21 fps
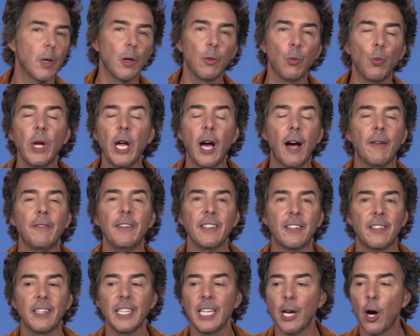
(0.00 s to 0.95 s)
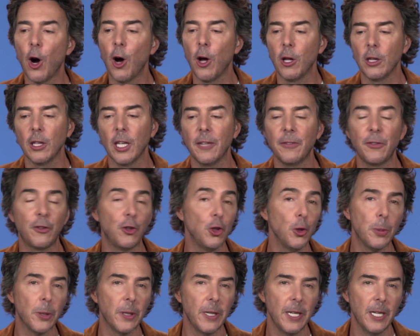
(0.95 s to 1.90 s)
We obviously all love
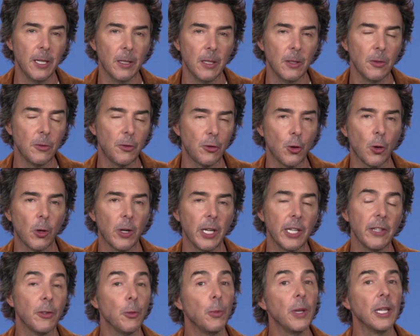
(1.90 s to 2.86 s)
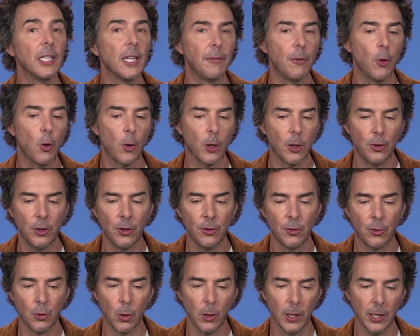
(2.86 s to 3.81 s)
superhero stories and we love origin
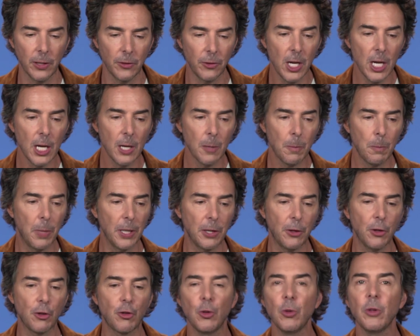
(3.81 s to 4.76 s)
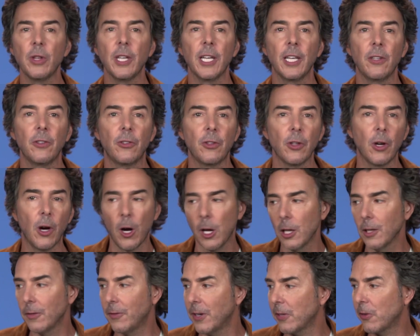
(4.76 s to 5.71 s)
stories. But the truth is,
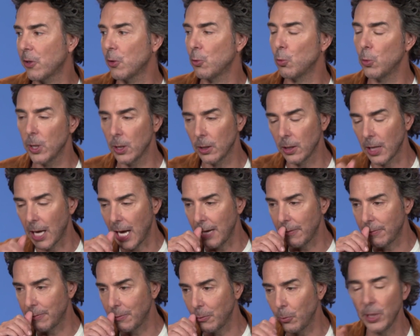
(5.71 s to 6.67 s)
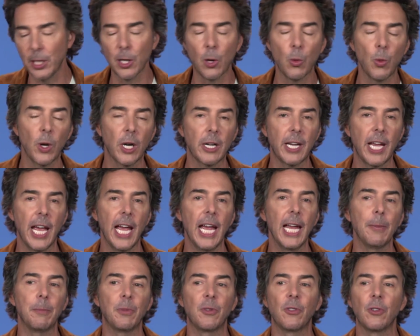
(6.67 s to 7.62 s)
all of us in real life, we don't wear
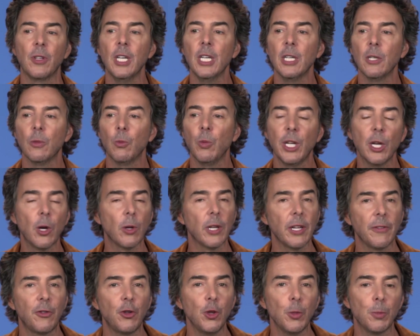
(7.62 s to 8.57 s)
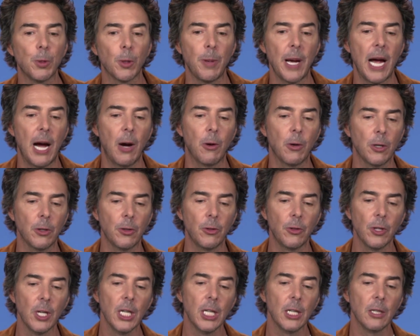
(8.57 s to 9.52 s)
capes, we don't have superpowers,
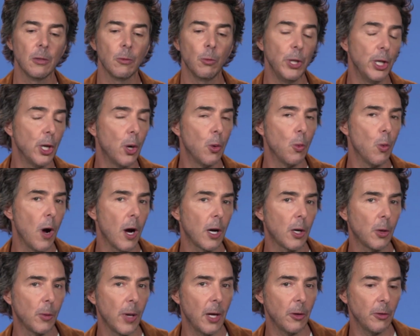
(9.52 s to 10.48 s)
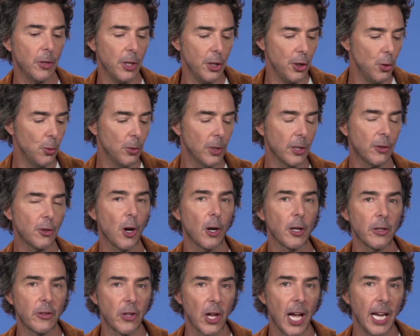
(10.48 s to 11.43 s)
we don't walk around in
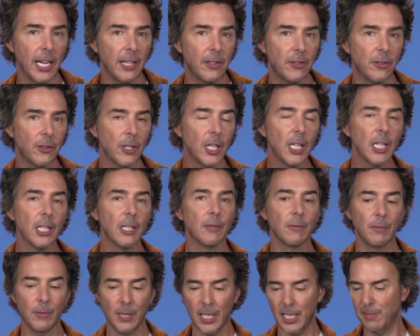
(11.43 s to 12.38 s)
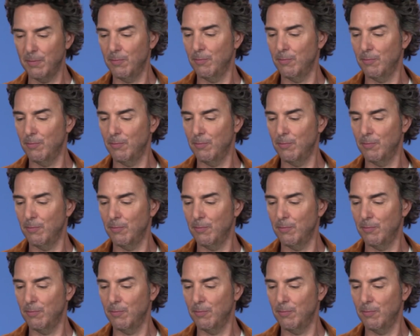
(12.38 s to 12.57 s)
unitard tights that,